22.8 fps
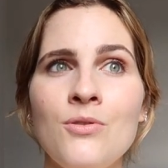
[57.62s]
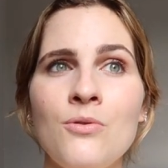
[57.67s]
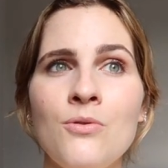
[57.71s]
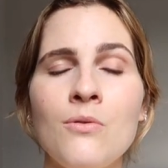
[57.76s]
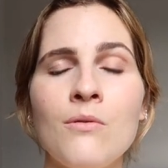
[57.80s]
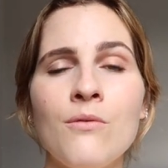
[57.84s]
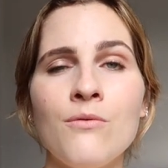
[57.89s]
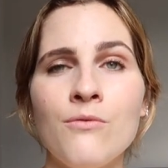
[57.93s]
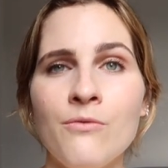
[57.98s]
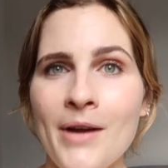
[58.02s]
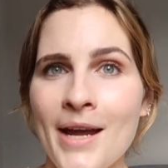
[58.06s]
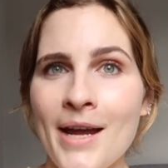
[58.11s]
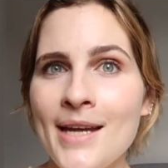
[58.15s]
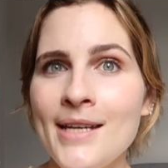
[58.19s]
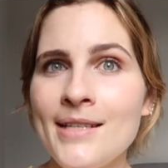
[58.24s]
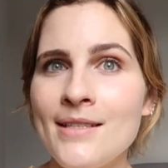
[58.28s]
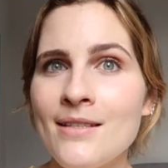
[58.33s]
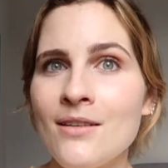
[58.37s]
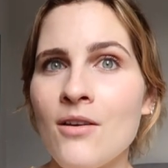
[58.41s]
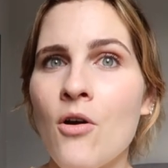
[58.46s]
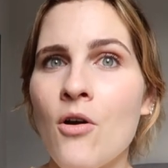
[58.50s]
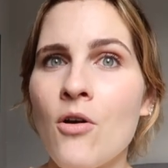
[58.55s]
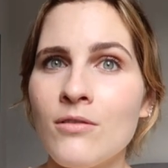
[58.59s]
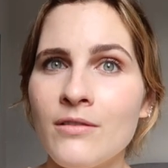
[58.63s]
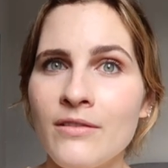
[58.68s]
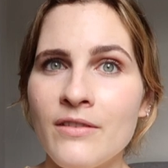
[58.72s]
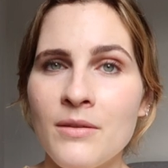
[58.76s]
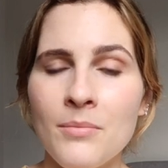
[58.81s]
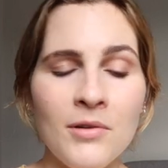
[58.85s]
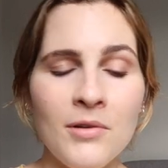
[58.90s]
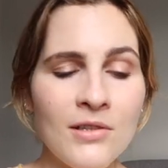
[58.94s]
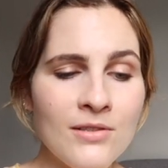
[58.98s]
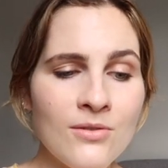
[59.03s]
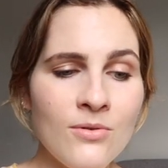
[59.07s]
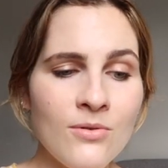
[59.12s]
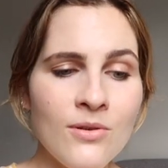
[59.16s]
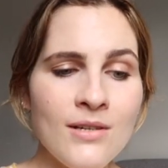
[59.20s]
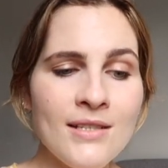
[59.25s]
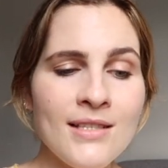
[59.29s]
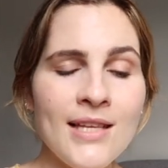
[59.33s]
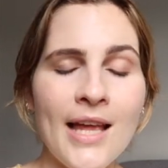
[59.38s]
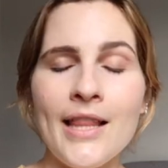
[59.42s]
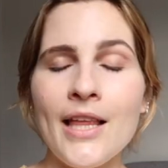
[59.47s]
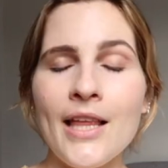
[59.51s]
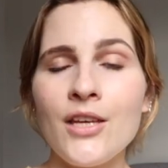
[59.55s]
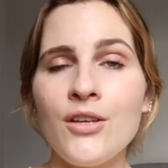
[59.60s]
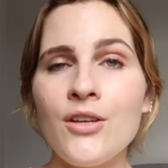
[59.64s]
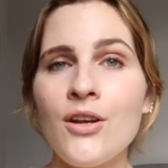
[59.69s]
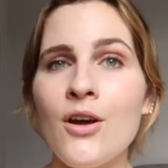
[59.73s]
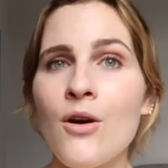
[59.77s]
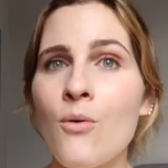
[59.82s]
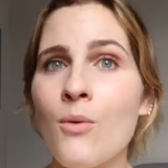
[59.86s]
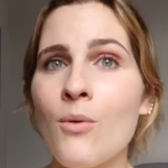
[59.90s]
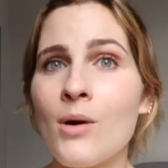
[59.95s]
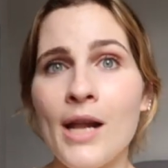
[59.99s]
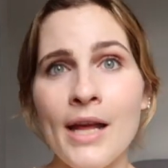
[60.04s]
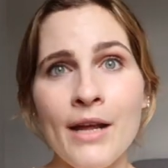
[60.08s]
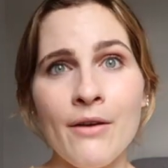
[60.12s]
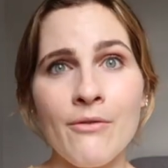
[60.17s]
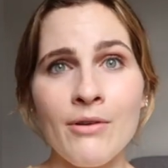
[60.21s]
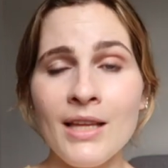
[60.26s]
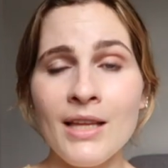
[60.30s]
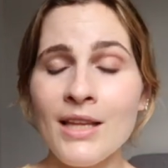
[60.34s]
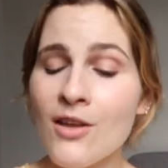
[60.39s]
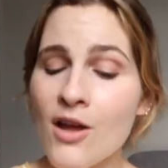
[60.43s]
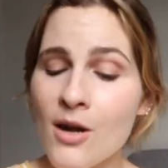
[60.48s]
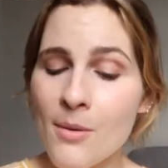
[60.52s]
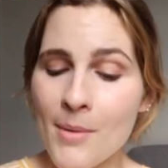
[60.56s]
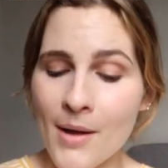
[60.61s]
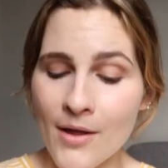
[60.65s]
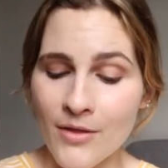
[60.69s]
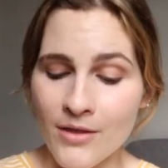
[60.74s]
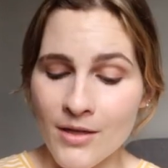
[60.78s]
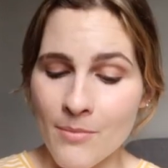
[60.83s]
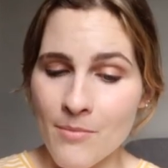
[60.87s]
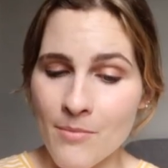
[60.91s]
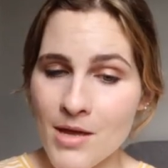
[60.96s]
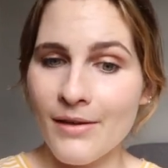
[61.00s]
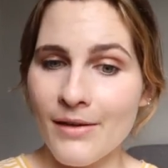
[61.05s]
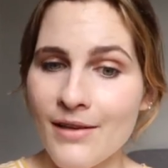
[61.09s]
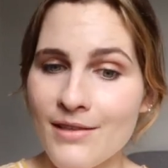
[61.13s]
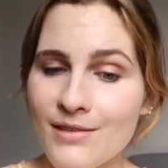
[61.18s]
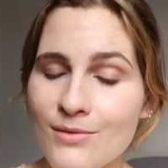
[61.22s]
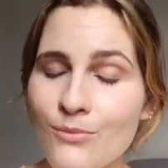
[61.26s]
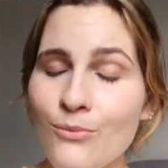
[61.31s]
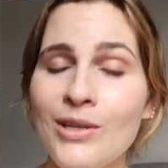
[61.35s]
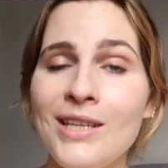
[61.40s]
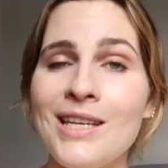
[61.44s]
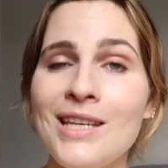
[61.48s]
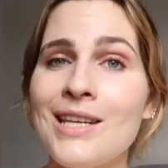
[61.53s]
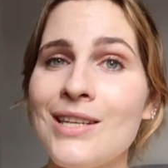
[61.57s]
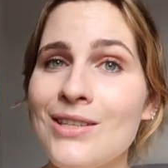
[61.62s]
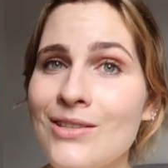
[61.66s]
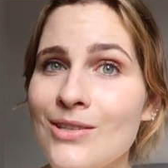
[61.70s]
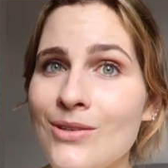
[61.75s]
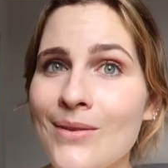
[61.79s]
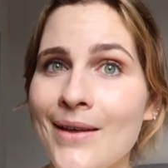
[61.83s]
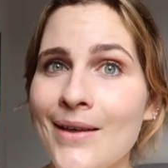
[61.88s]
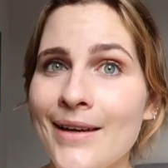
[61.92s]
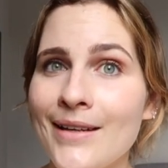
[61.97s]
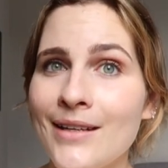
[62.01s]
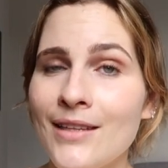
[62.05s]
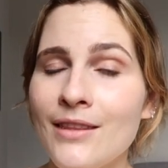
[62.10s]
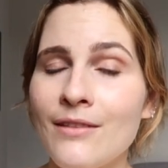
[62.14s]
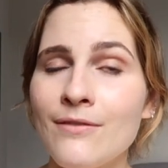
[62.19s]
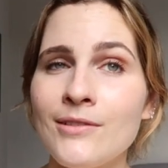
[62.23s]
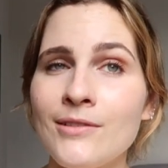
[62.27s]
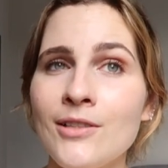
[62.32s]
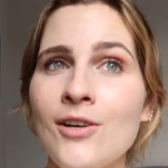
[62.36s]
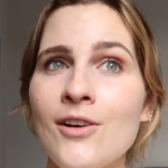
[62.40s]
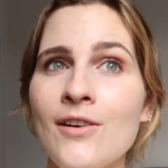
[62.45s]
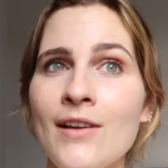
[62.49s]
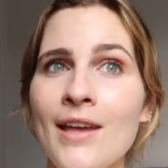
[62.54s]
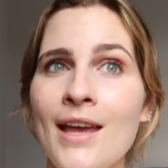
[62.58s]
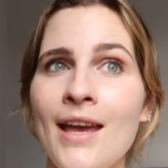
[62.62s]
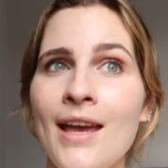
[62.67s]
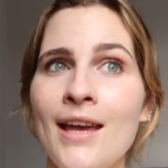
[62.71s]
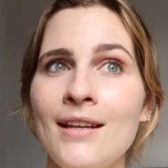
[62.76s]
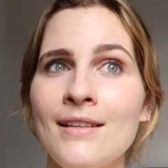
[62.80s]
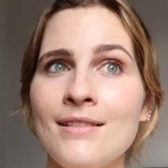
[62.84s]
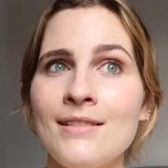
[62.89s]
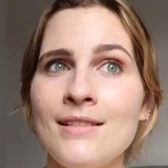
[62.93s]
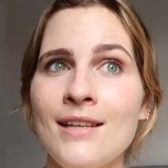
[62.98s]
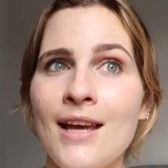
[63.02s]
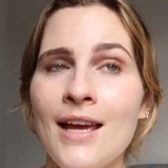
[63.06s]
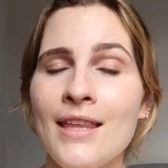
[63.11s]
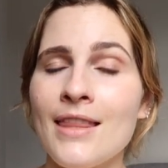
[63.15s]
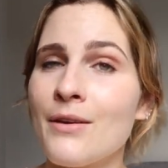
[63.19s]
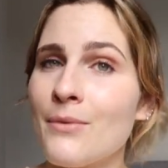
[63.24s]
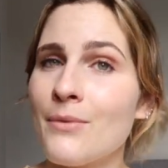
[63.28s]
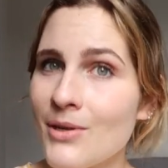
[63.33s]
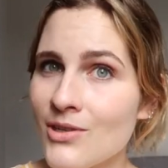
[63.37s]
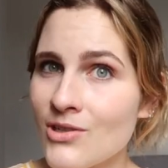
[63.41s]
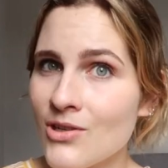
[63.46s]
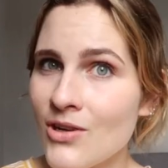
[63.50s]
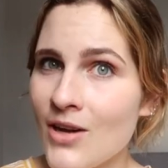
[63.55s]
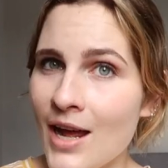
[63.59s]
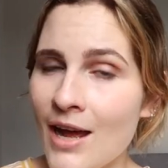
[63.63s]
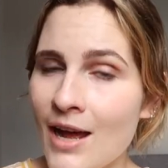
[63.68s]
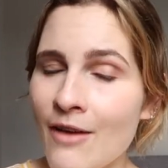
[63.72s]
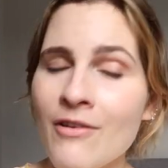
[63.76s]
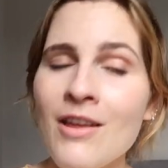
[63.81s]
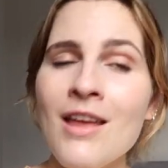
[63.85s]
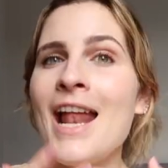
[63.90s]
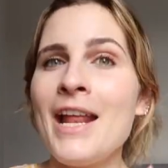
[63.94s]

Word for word: to rate all of the bookstores and let you know what I really thought about them because we didn't do that in the vlog and I think we should have.